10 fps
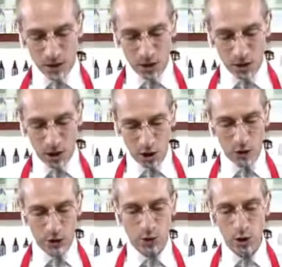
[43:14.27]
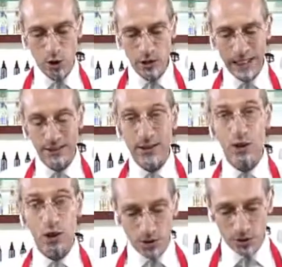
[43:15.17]
always we look at the
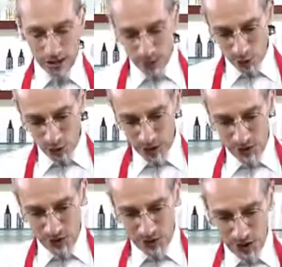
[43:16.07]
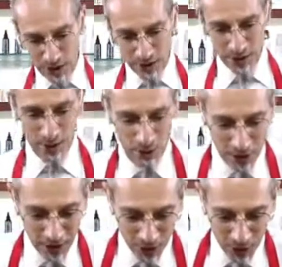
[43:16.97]
contrast, so you can see this
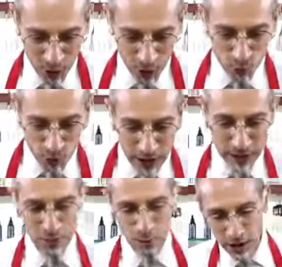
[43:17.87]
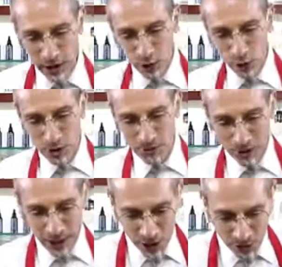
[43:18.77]
really, really looks
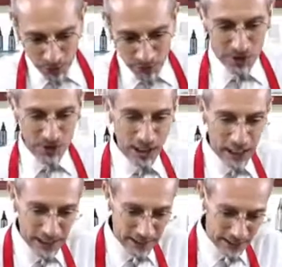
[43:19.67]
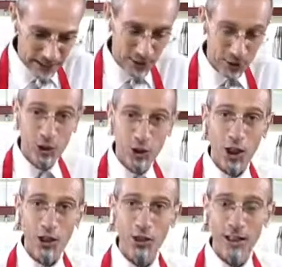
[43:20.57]
fresh from this side and this
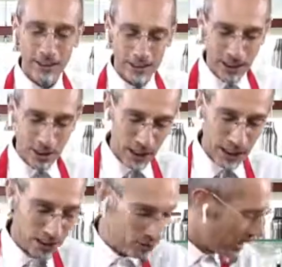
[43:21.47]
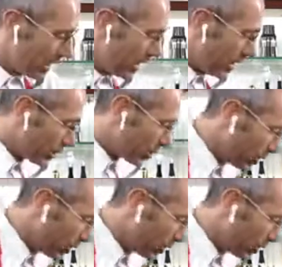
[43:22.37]
coconut around. So